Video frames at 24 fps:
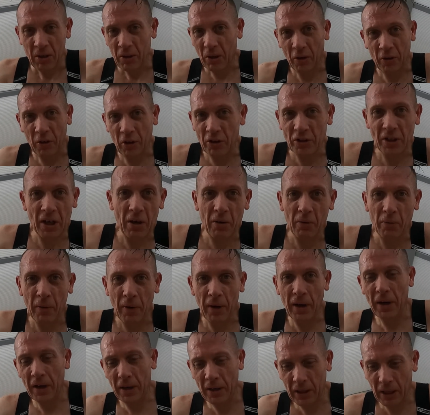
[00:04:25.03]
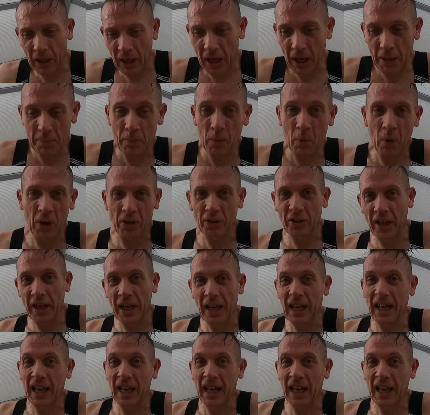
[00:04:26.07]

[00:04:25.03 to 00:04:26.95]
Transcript: God knows how far climb, well I say